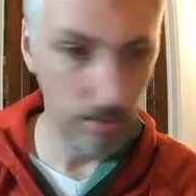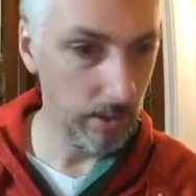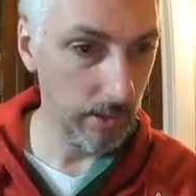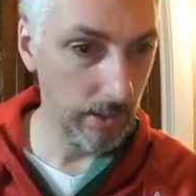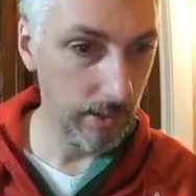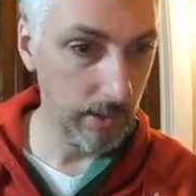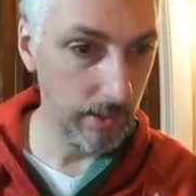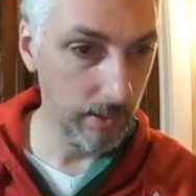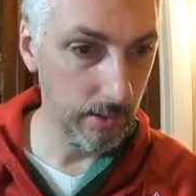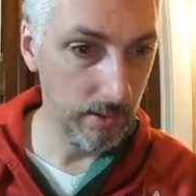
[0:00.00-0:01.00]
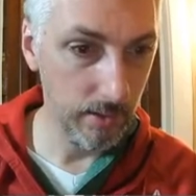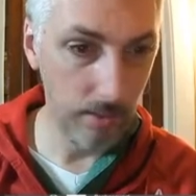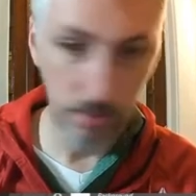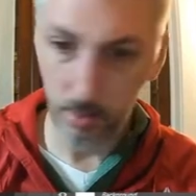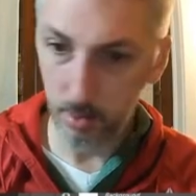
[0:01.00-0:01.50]
and
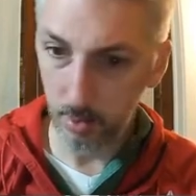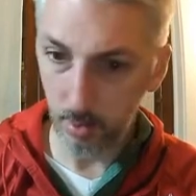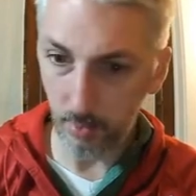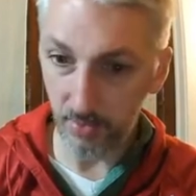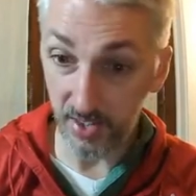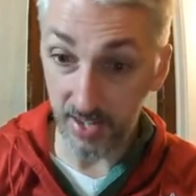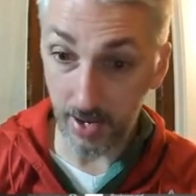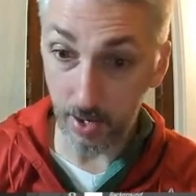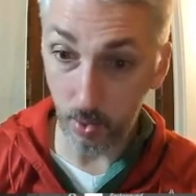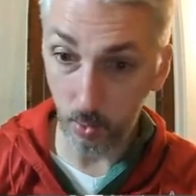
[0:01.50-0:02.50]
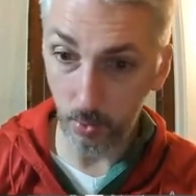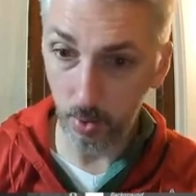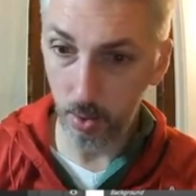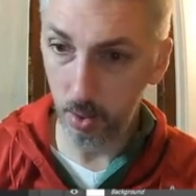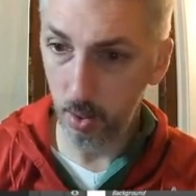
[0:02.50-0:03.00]
of the down,
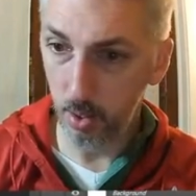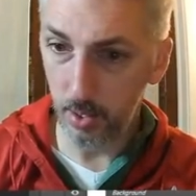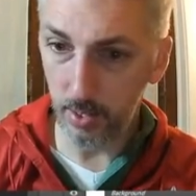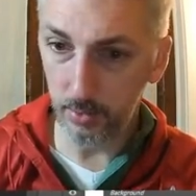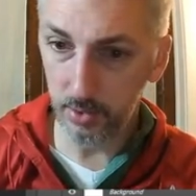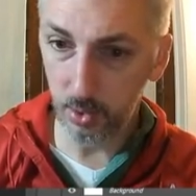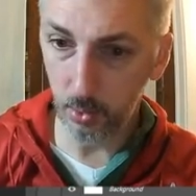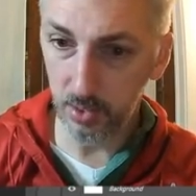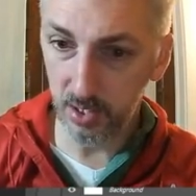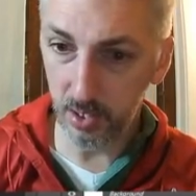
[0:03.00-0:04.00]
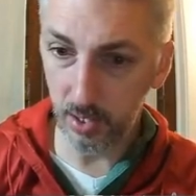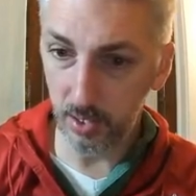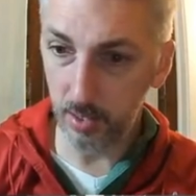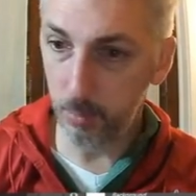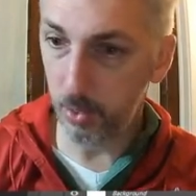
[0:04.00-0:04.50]
and I'll just go slightly
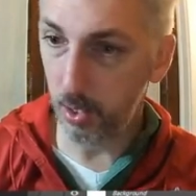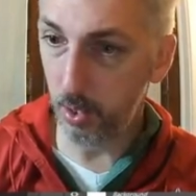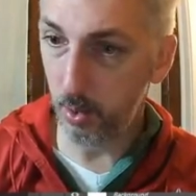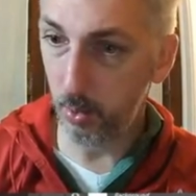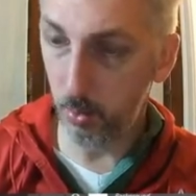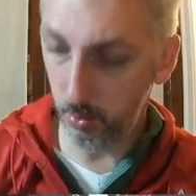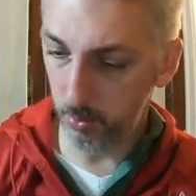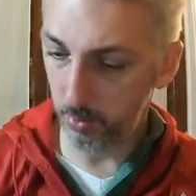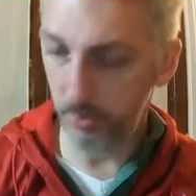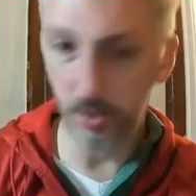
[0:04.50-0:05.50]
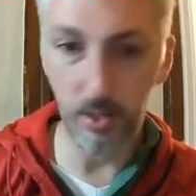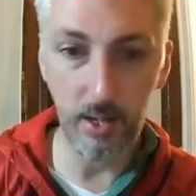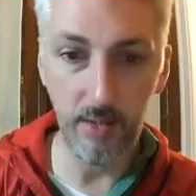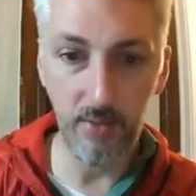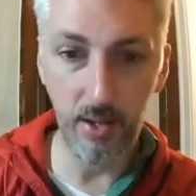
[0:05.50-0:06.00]
below the
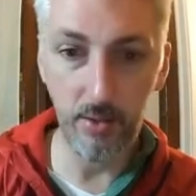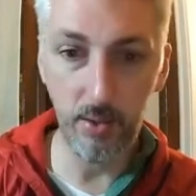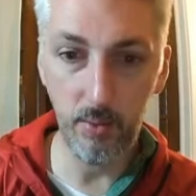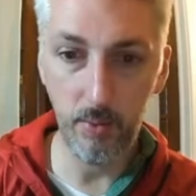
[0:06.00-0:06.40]
light value.